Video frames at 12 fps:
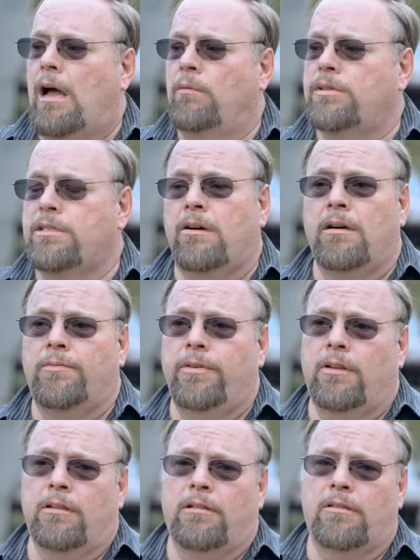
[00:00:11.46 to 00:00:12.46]
was starting to
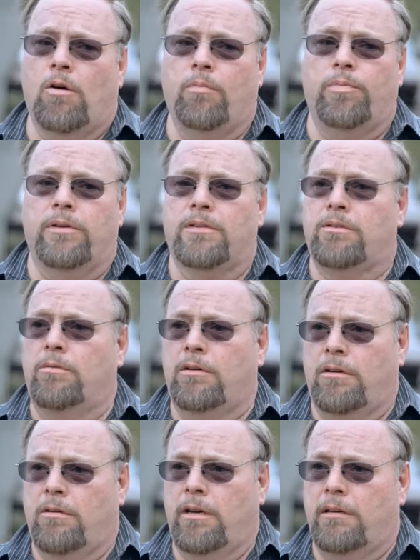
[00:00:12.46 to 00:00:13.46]
feel hopeless to a
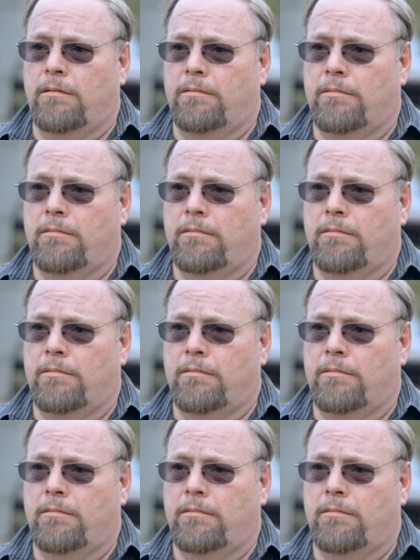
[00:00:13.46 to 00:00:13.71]
degree.